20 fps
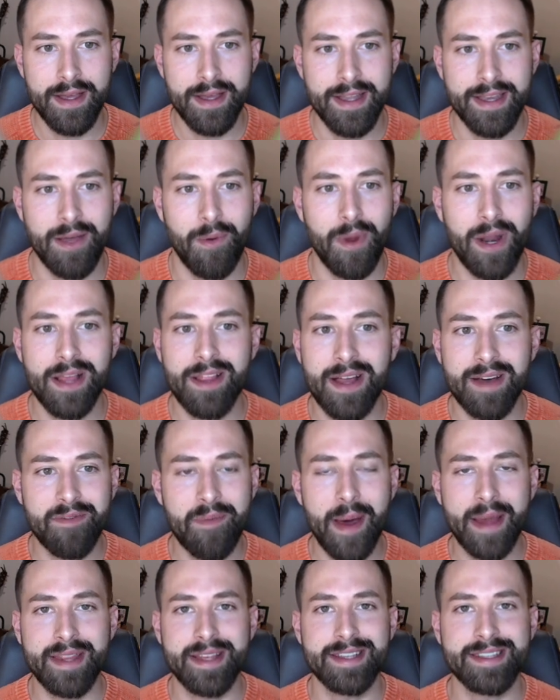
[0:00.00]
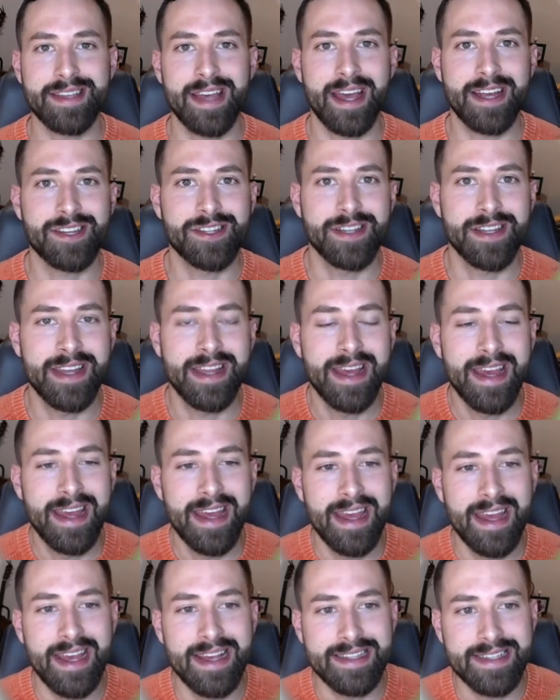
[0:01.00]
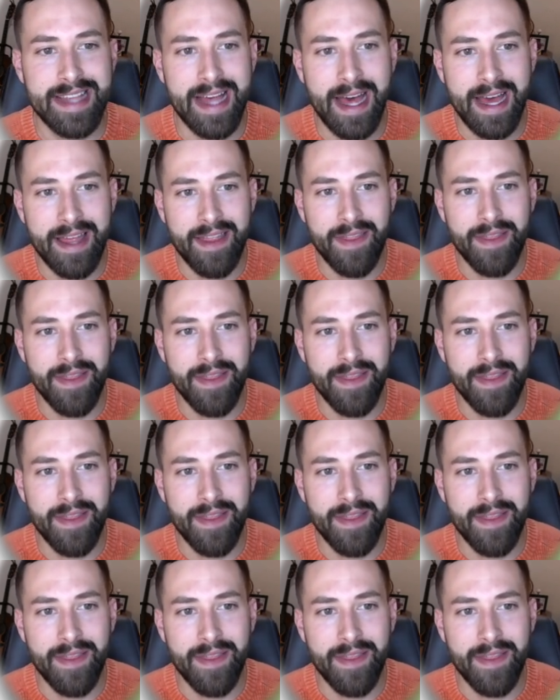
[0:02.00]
Now, what I love about this section is that